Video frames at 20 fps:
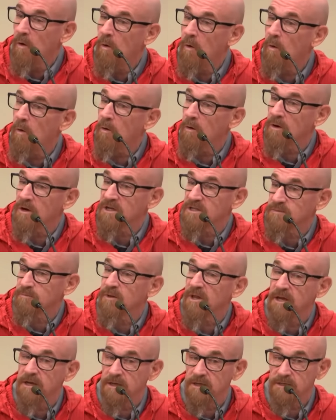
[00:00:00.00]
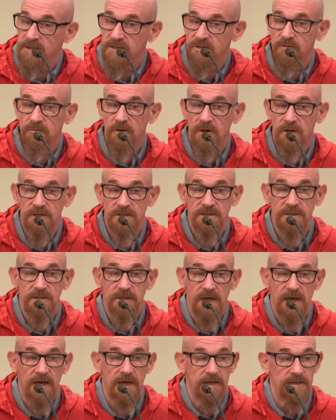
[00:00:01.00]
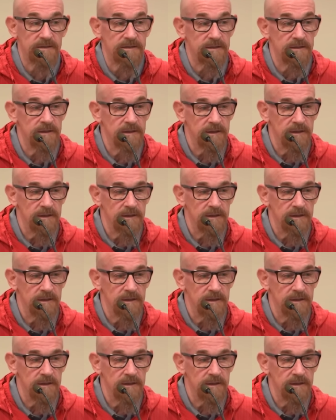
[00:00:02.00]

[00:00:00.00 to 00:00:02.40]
or explaining to us that